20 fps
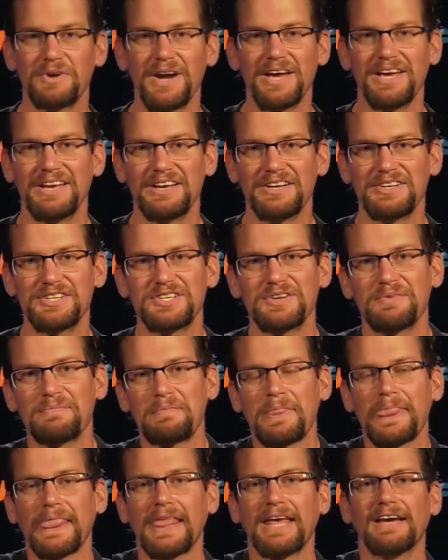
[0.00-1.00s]
range
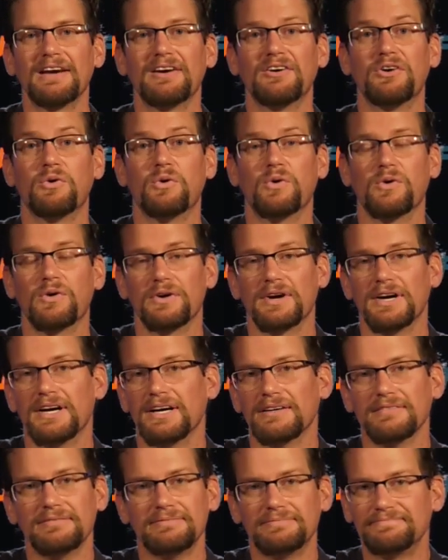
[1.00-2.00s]
or
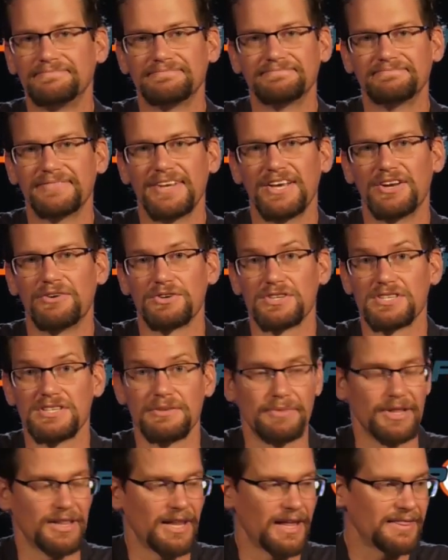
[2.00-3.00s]
uh, you know, or
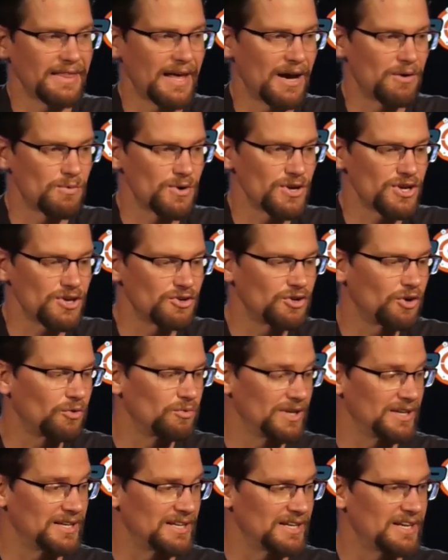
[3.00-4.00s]
something like that, where you
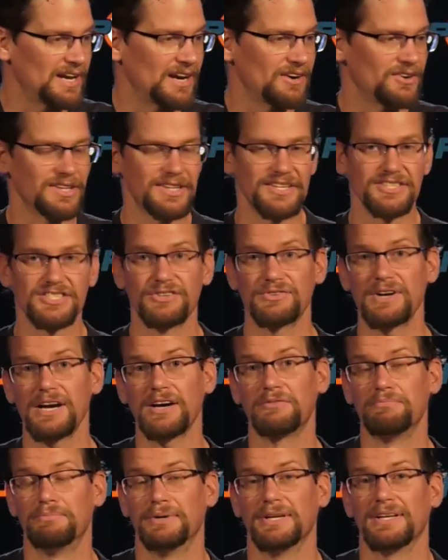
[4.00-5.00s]
don't need to carry this
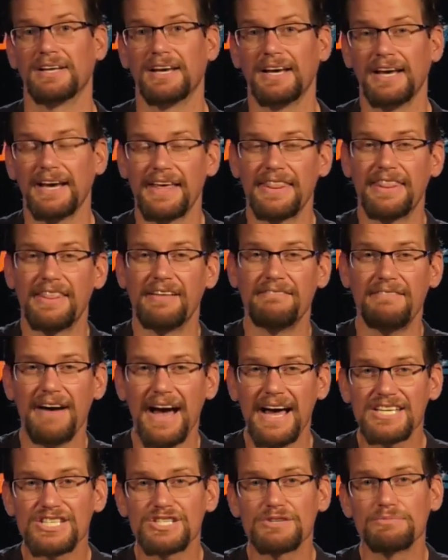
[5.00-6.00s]
around. But the
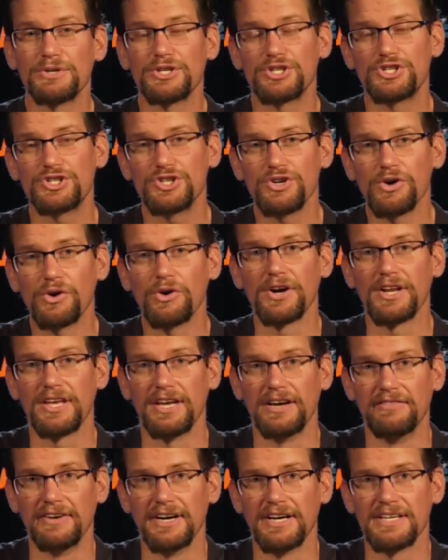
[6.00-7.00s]
vast majority
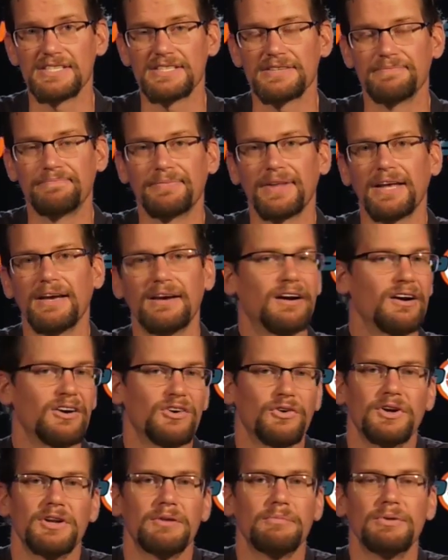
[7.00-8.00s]
of us are
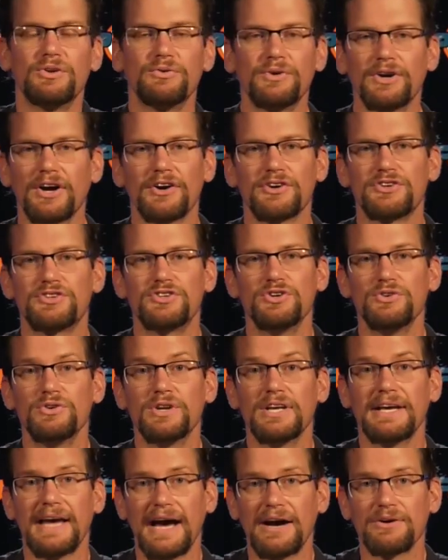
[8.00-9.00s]
going to be doing our
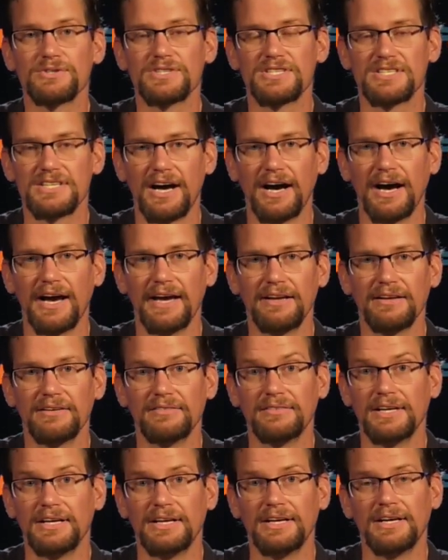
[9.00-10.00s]
tuning outside,
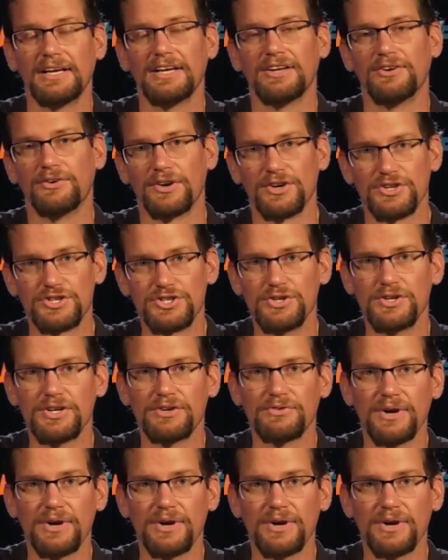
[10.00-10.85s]
you know, at our shooting